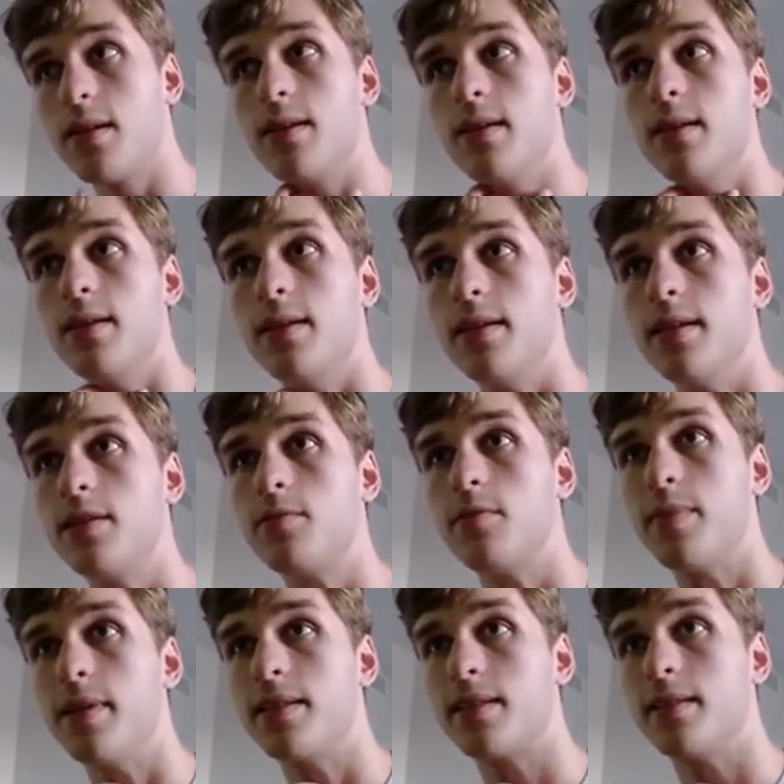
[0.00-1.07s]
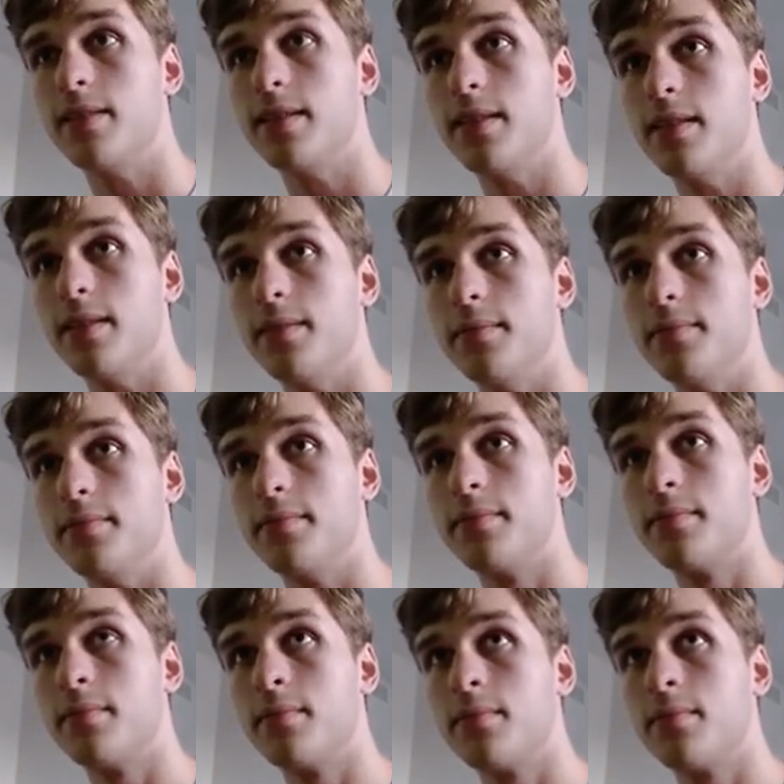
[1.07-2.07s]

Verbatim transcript: this will basically um,